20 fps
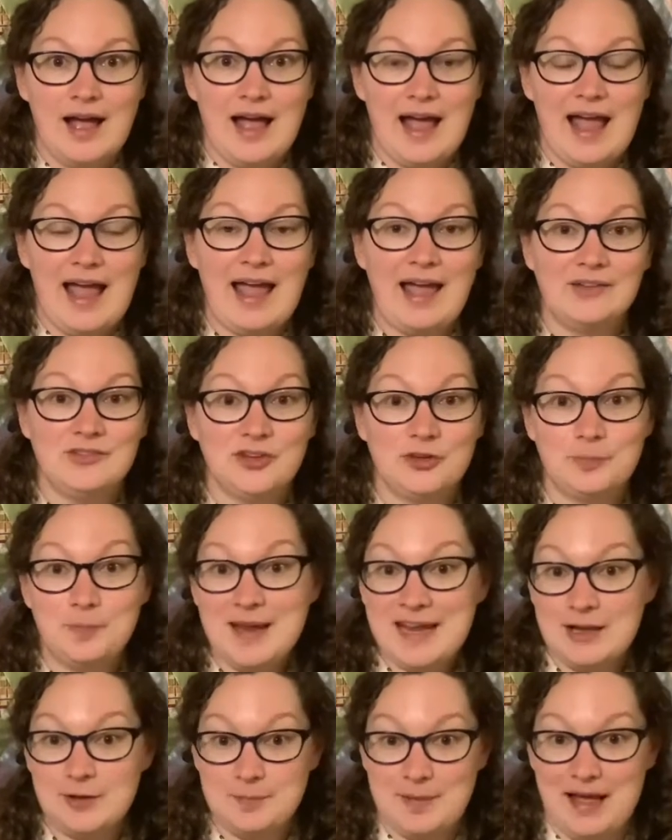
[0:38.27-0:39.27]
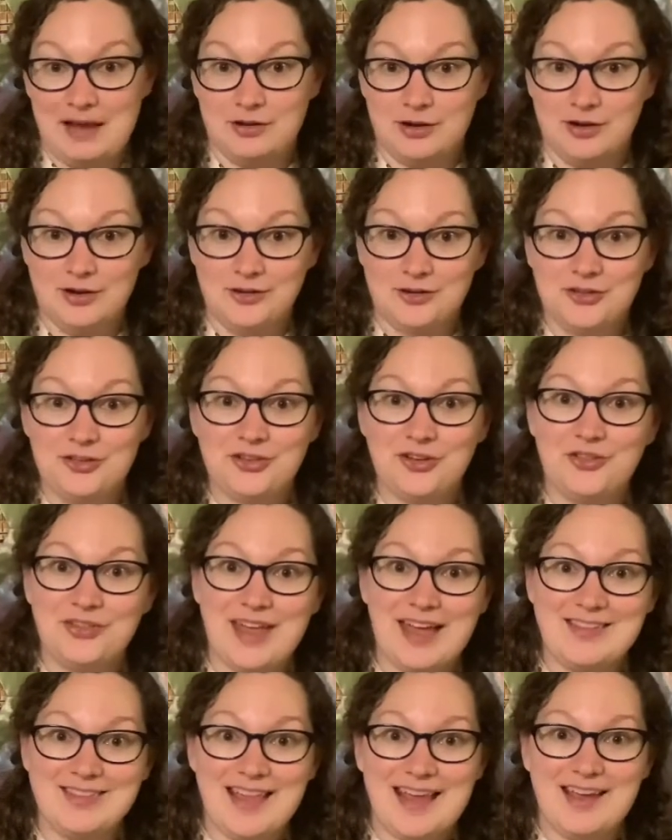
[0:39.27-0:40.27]
and speak better so
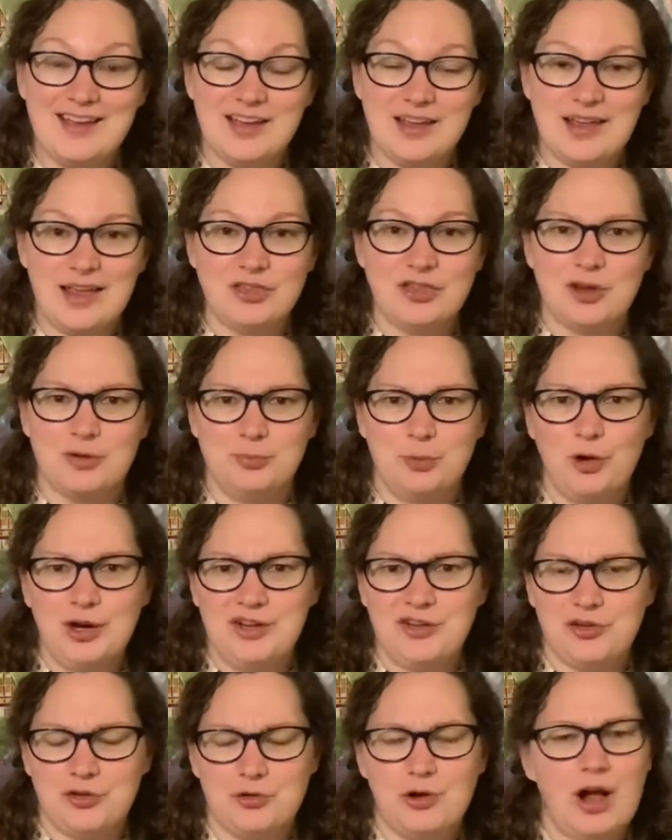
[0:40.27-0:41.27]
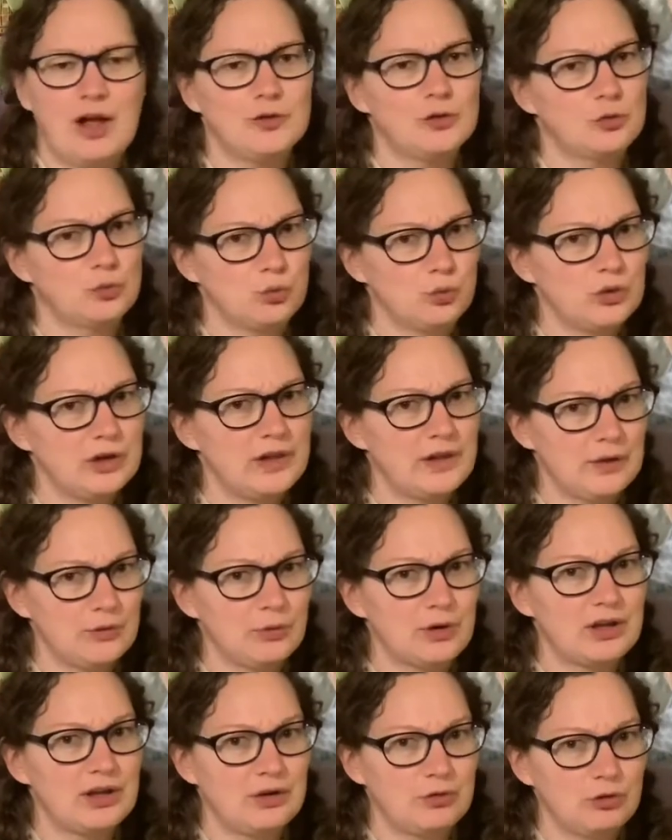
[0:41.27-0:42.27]
that they could get their points across really,
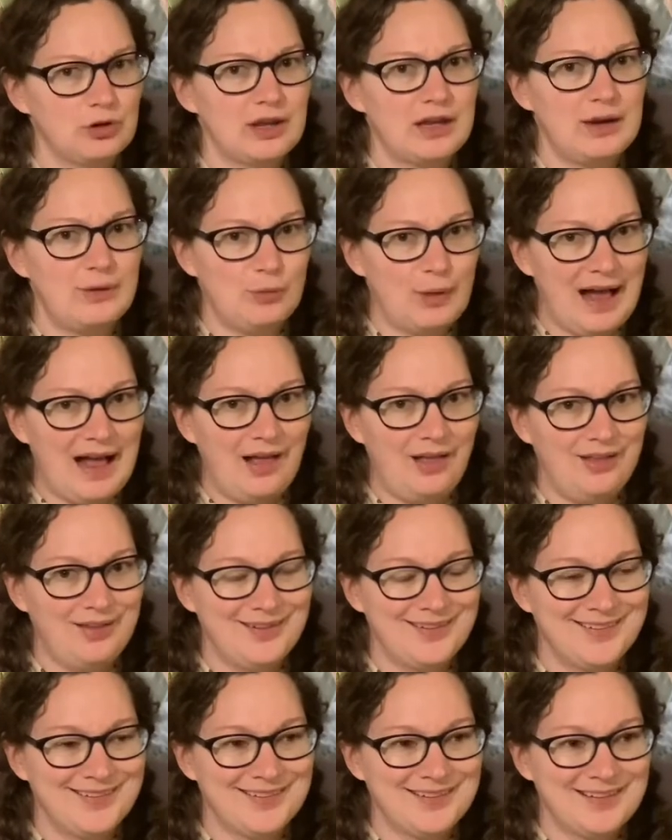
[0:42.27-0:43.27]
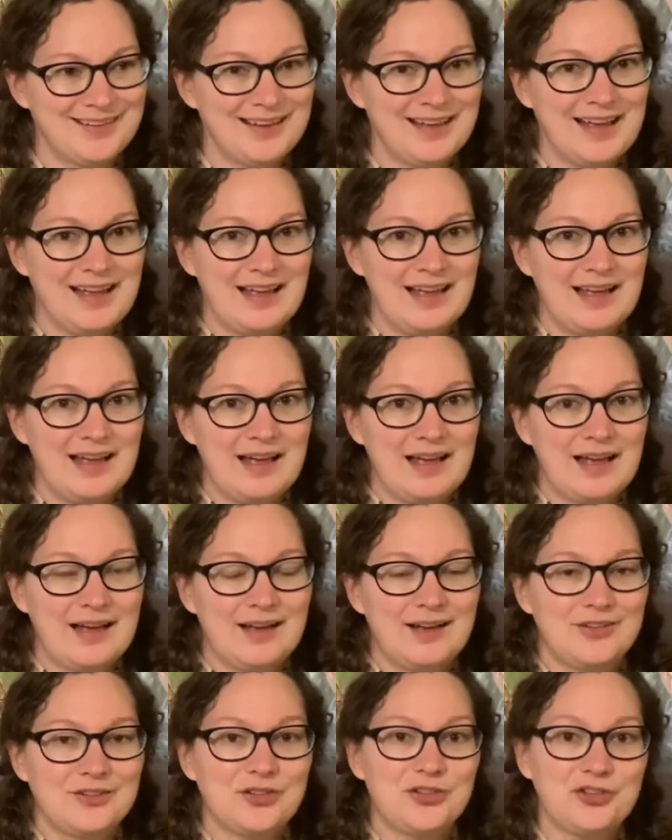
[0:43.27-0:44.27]
really, really well.
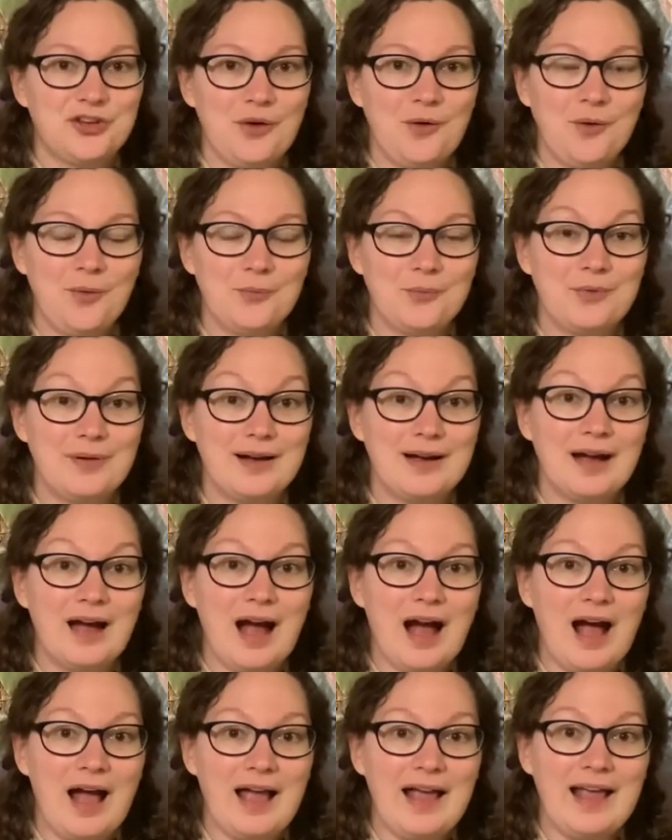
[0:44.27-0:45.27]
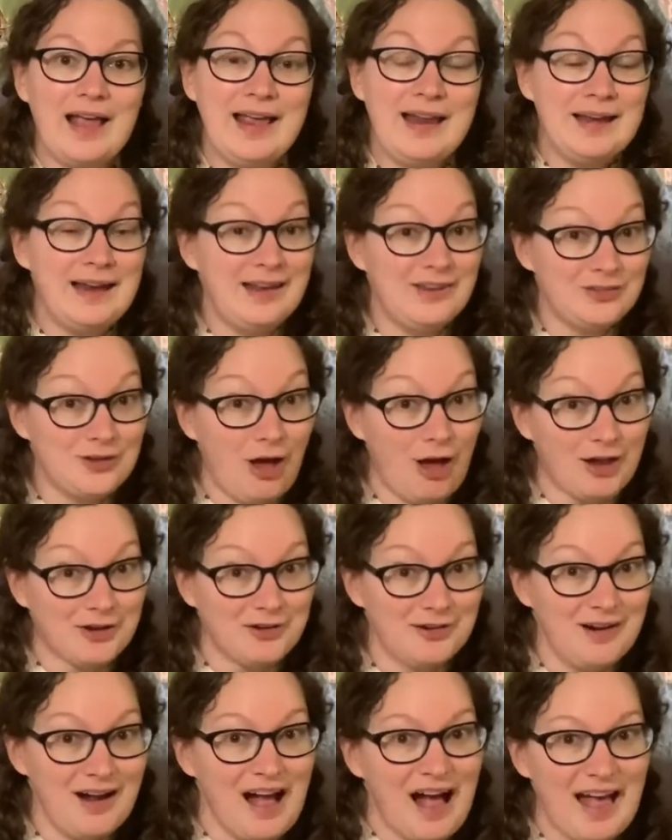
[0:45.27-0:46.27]
So, in his
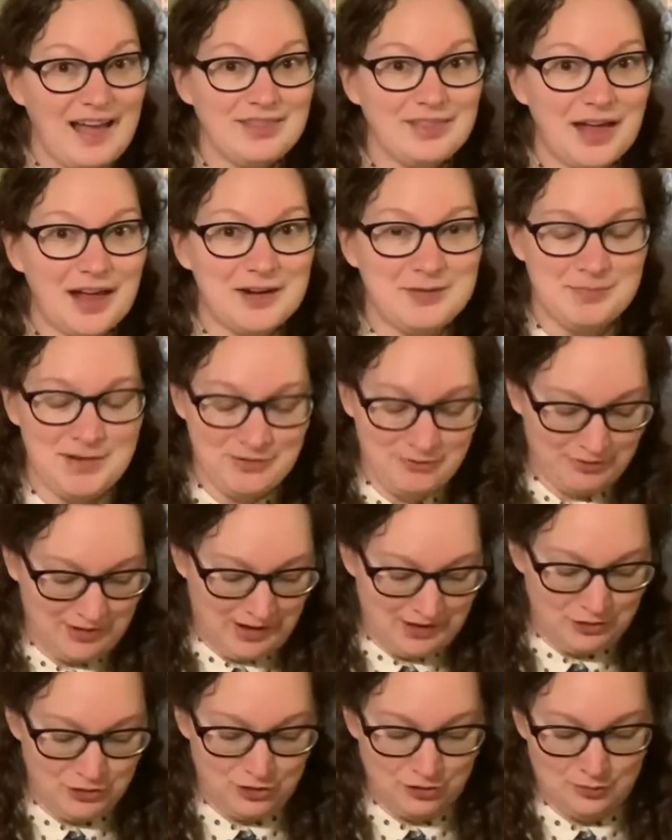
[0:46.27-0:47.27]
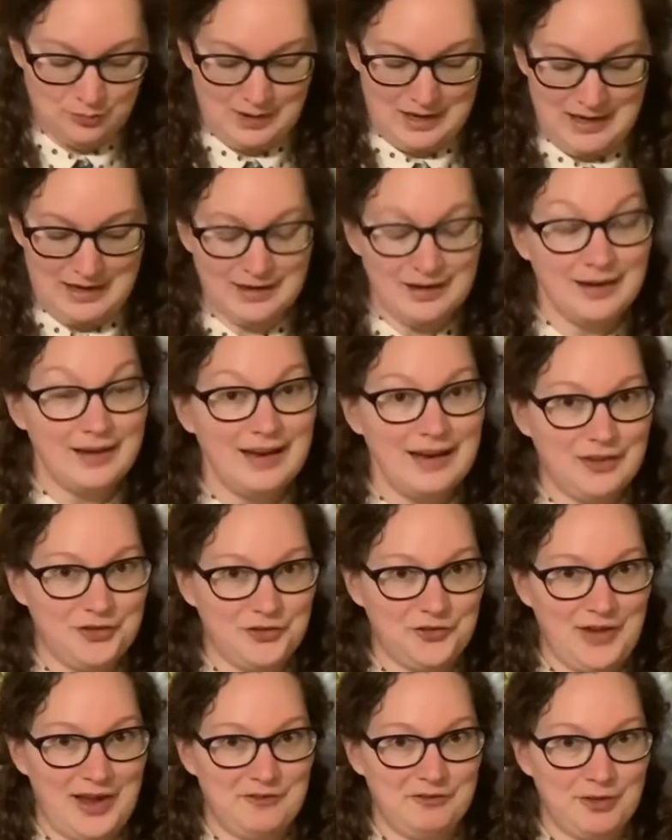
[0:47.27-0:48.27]
honor, I thought it'd be fun to read his
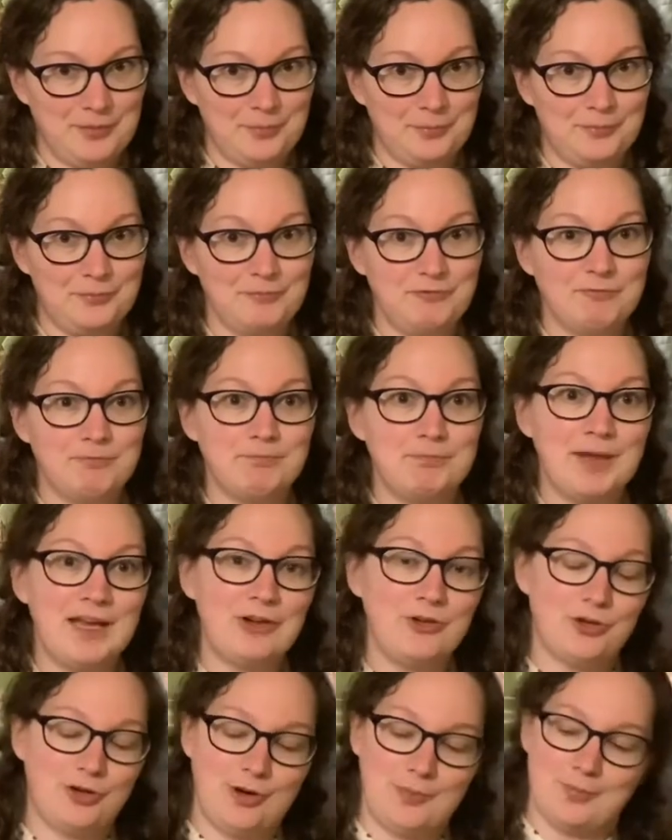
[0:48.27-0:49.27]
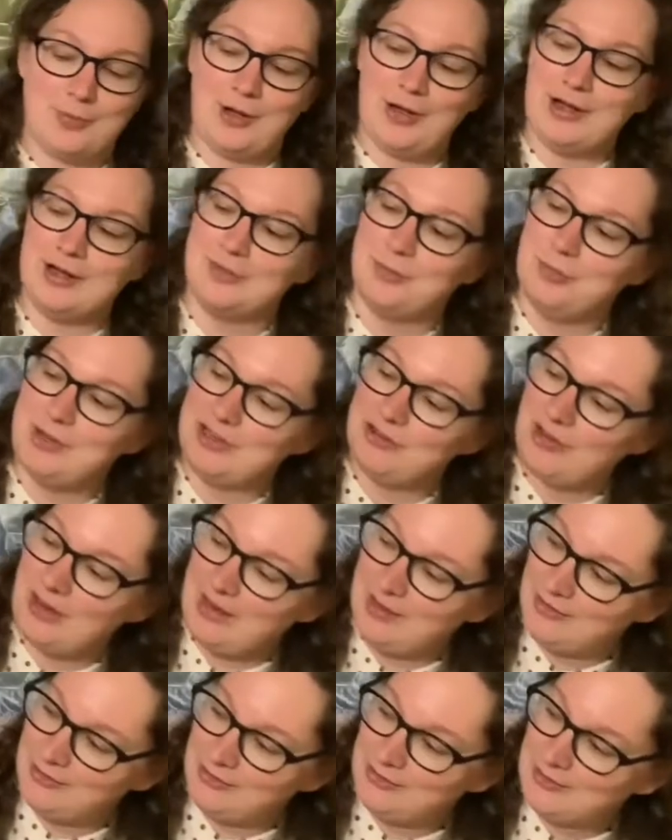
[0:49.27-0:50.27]
favorite picture book, which
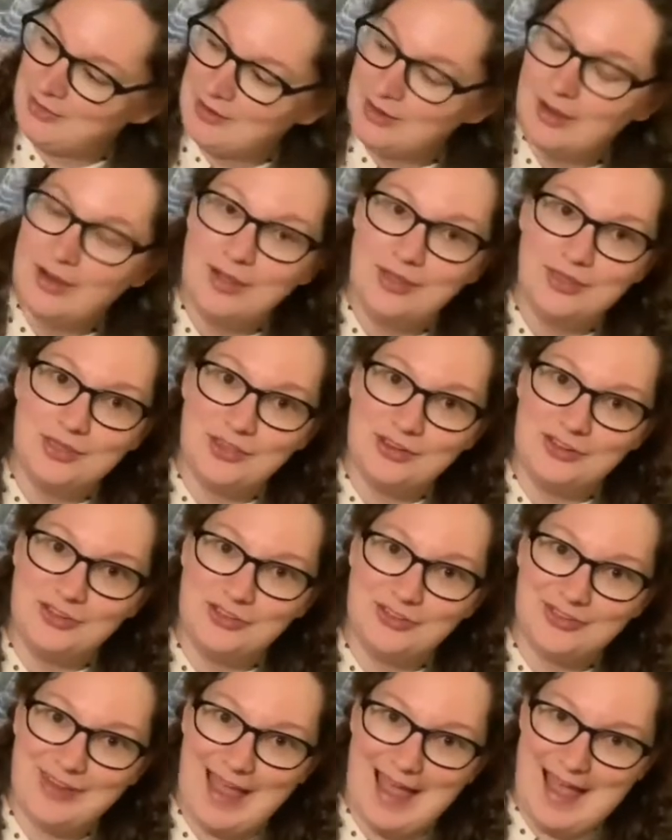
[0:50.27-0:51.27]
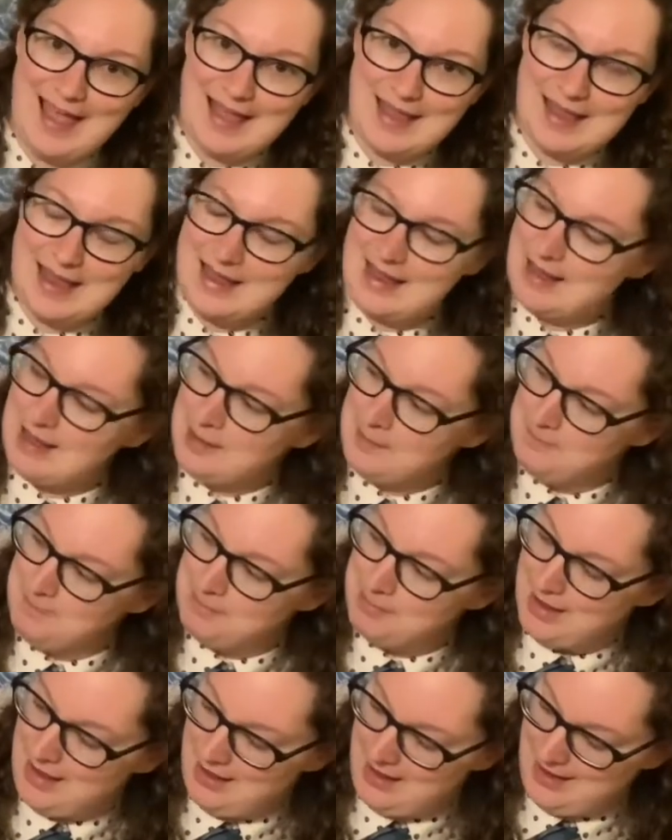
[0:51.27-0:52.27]
is The Saggy
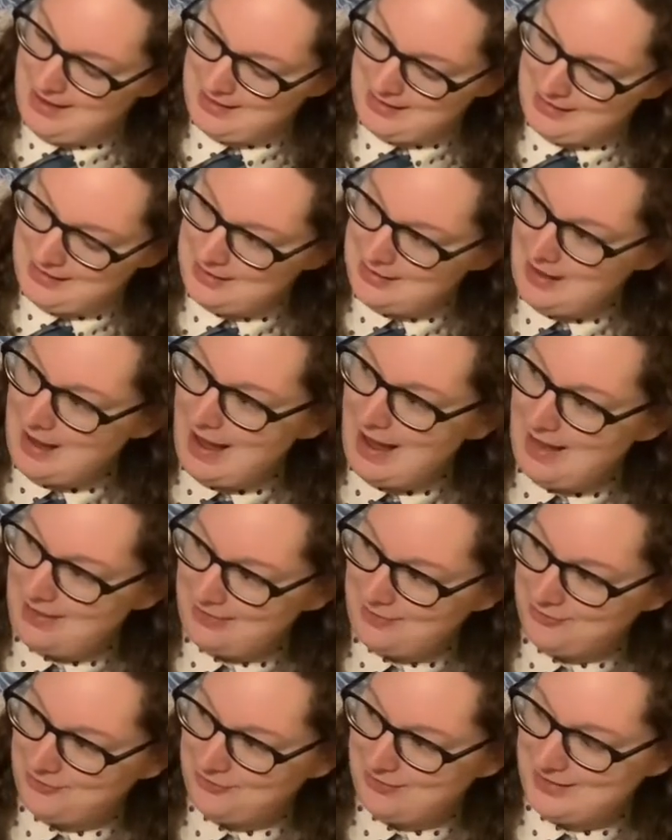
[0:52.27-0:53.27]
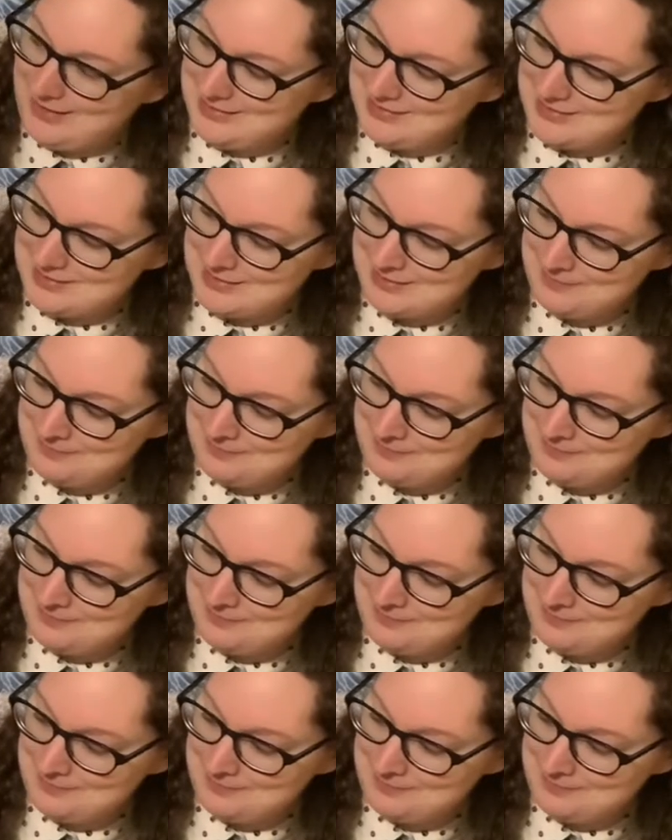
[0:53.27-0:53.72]
Baggy Elephant.